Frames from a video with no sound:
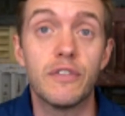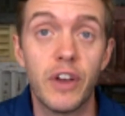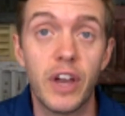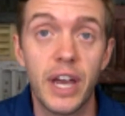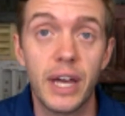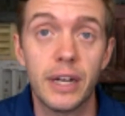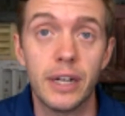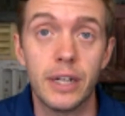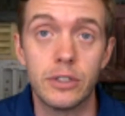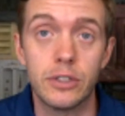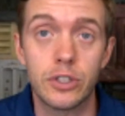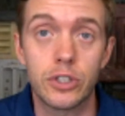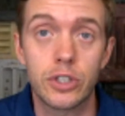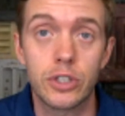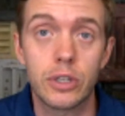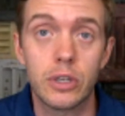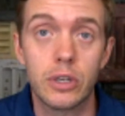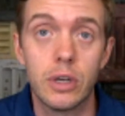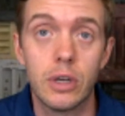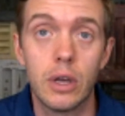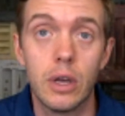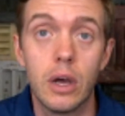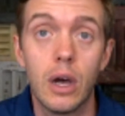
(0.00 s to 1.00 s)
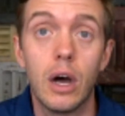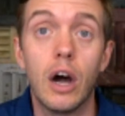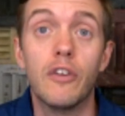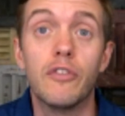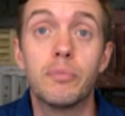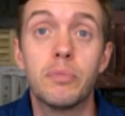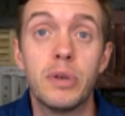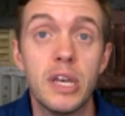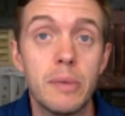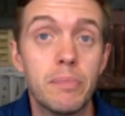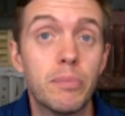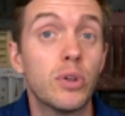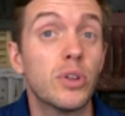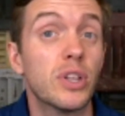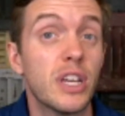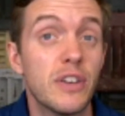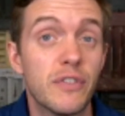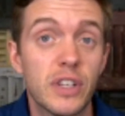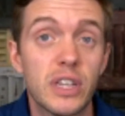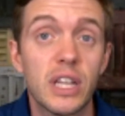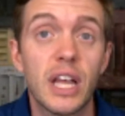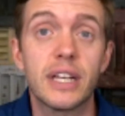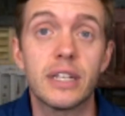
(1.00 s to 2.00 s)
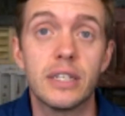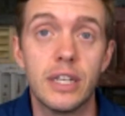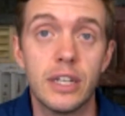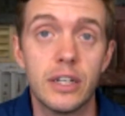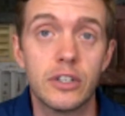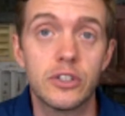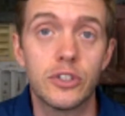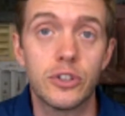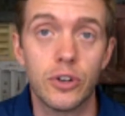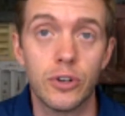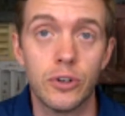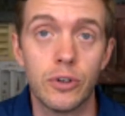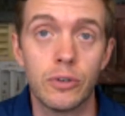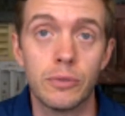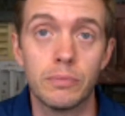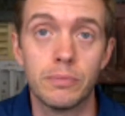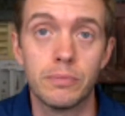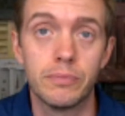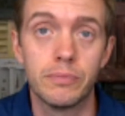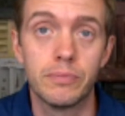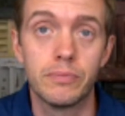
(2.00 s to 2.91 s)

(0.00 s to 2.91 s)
advantage of people even like Nina Turner.